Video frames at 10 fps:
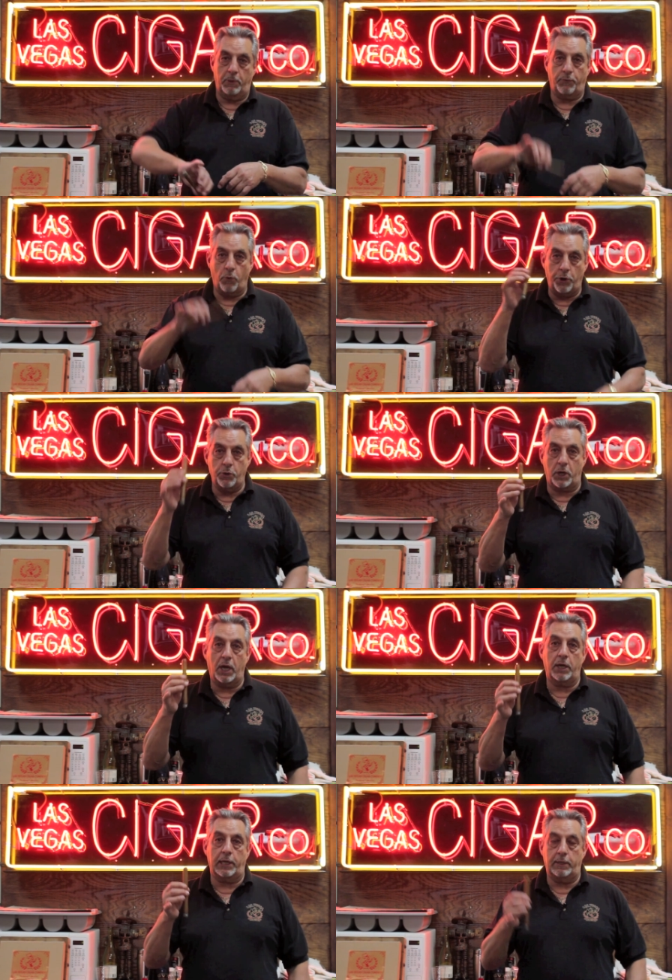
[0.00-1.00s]
before you
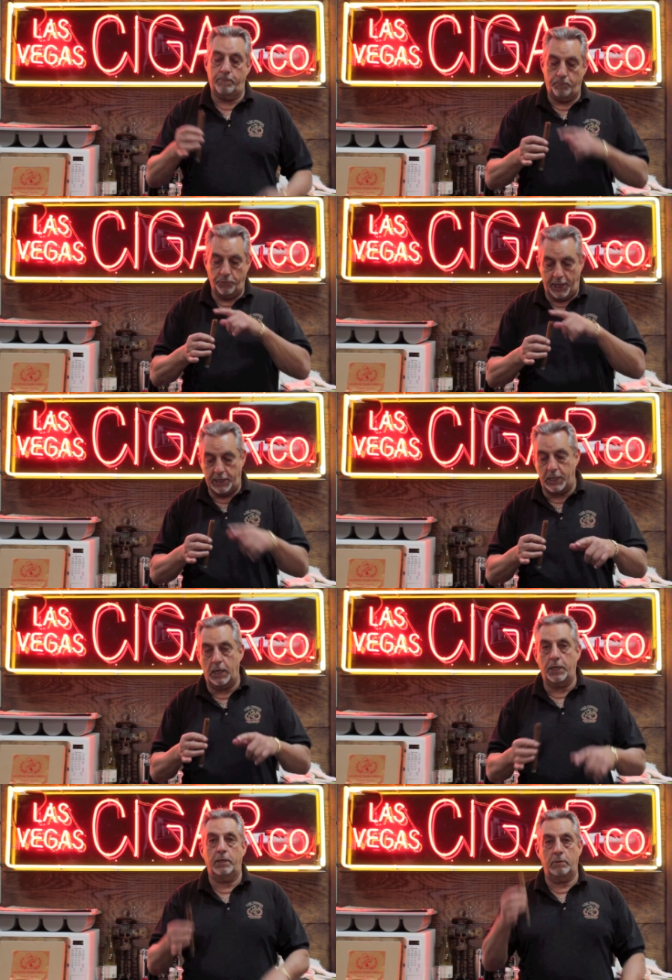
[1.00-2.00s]
cut it, then
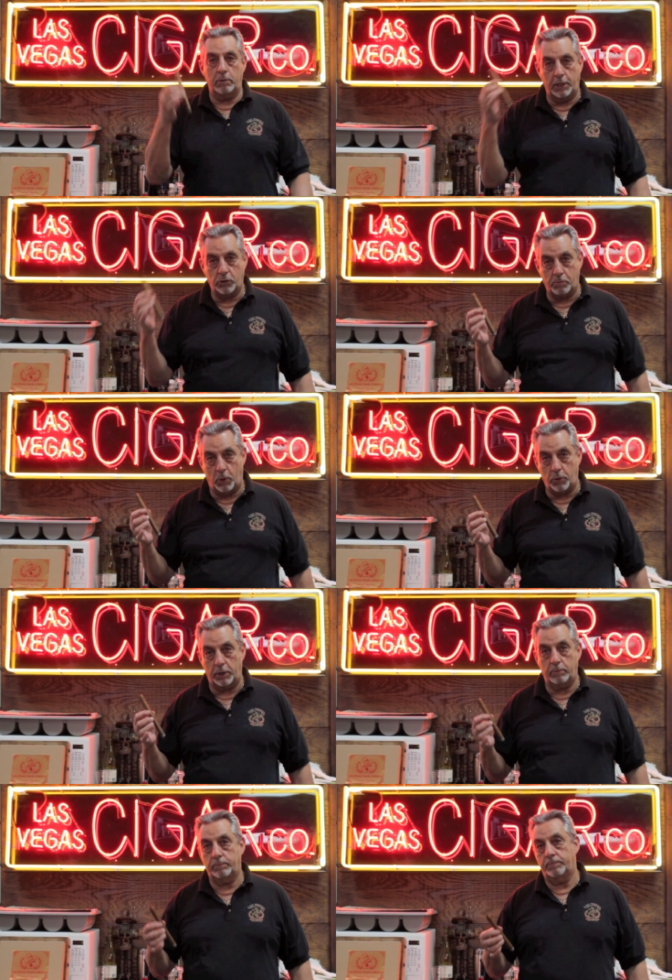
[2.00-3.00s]
cut it, then smoke it.